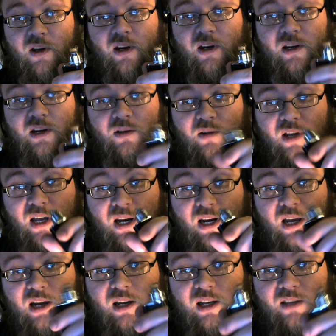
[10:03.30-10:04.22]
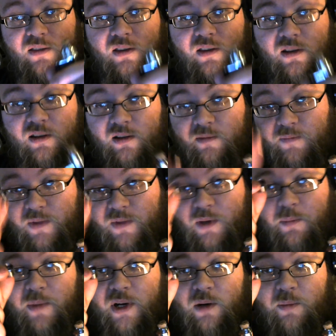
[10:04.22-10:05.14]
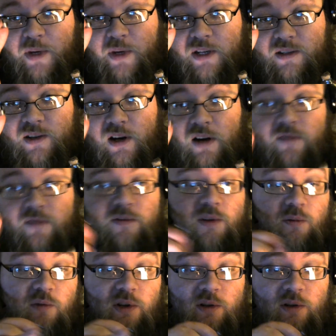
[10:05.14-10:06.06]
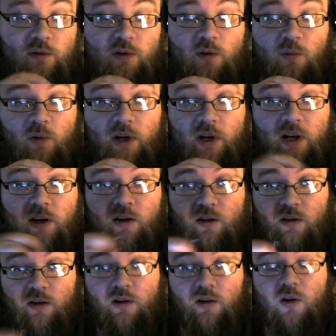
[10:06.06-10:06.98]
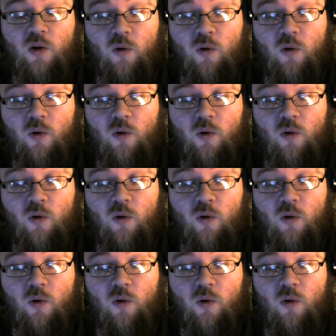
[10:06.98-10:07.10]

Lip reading: tight and you cannot get the middle piece off to redo your wick or